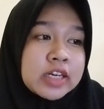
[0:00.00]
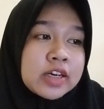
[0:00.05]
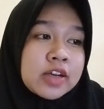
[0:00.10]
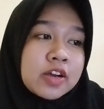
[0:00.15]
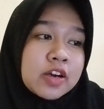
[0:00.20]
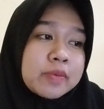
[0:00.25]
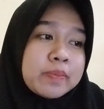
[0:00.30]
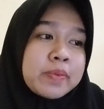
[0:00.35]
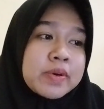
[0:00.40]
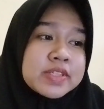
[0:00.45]

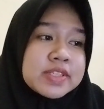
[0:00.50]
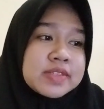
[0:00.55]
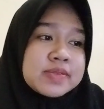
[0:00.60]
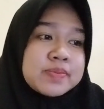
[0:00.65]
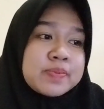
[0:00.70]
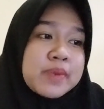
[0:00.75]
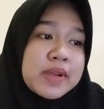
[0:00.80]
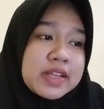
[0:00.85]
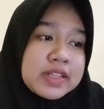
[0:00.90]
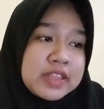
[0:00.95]
or
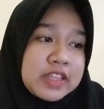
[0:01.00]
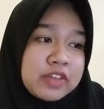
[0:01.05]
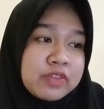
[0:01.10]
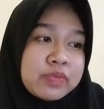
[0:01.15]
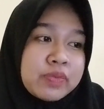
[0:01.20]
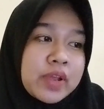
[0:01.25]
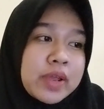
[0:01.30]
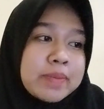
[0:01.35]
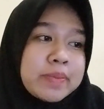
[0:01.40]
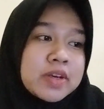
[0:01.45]

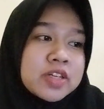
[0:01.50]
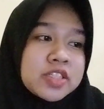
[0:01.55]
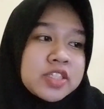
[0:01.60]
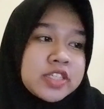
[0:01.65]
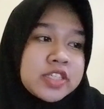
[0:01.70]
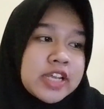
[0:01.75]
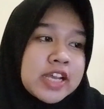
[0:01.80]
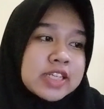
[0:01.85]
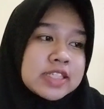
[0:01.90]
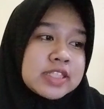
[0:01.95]
perspective emerge
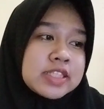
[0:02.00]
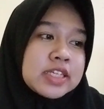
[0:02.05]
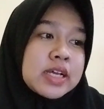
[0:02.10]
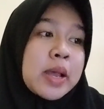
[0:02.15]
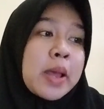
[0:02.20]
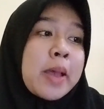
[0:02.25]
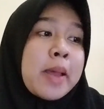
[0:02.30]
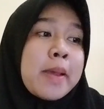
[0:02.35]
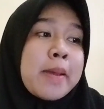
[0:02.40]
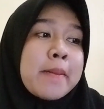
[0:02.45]
as the
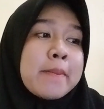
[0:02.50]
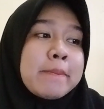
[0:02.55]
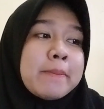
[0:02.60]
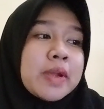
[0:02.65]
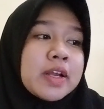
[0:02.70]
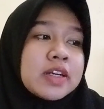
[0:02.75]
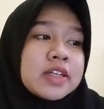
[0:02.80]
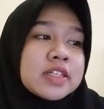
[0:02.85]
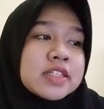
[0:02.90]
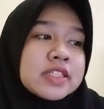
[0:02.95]

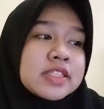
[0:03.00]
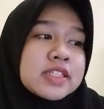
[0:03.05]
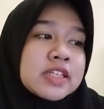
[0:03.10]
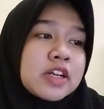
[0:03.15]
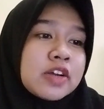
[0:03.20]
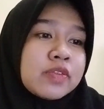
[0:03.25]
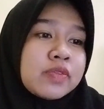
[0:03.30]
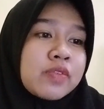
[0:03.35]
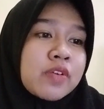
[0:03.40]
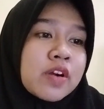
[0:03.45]
main
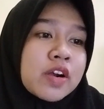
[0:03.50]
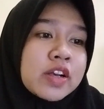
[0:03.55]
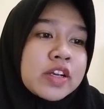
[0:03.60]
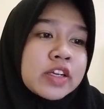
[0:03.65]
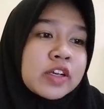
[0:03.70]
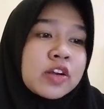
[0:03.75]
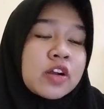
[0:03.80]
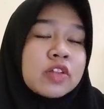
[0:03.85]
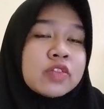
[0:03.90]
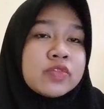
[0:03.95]
reason for the
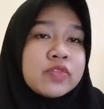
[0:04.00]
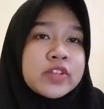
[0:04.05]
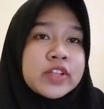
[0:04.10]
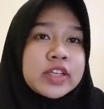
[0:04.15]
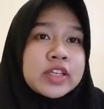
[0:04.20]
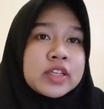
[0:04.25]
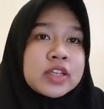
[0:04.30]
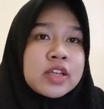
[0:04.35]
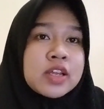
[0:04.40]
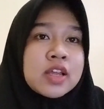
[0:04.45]

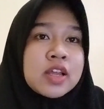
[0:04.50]
conflict.